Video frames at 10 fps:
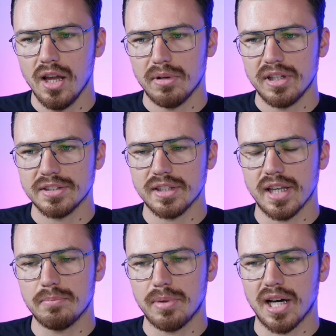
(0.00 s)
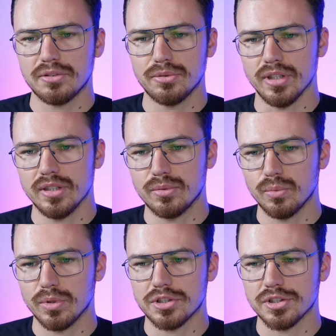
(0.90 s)
but there's another part to it,
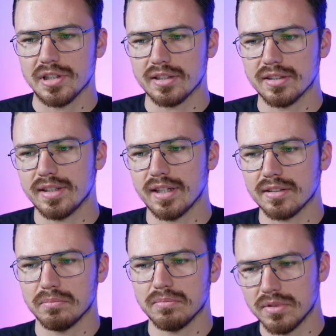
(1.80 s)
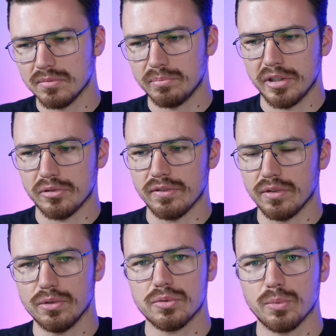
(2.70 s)
which is like the second big
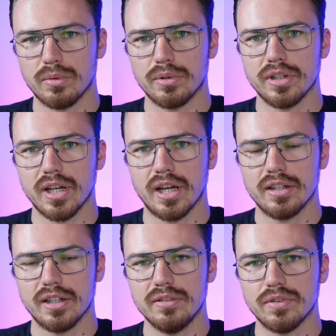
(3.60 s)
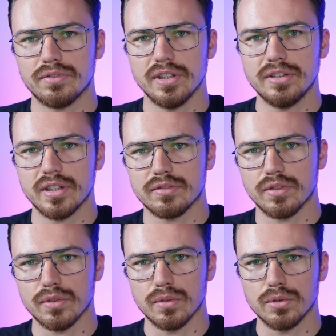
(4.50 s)
revolution where we kind of in with the internet
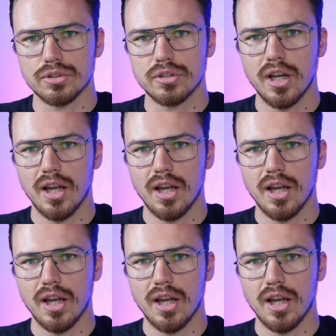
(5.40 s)
revolution,